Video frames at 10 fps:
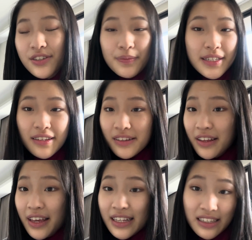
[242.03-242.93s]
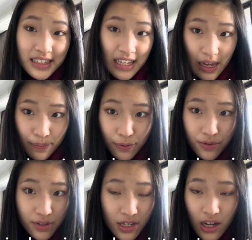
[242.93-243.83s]
are basically
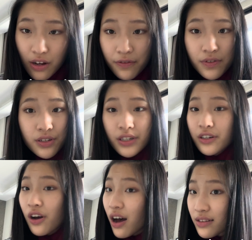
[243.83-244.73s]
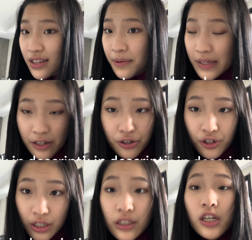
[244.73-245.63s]
examples of certain concepts that you
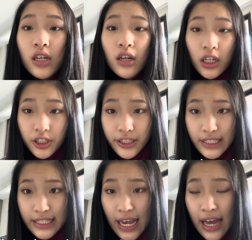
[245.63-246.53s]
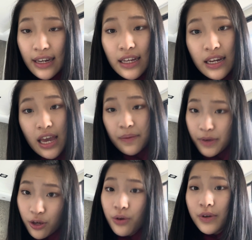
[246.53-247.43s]
should understand in AP
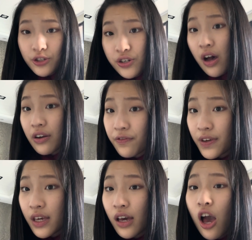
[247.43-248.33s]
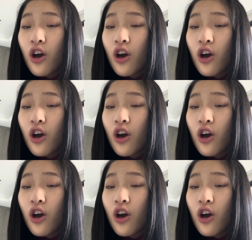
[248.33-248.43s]
Human Geography.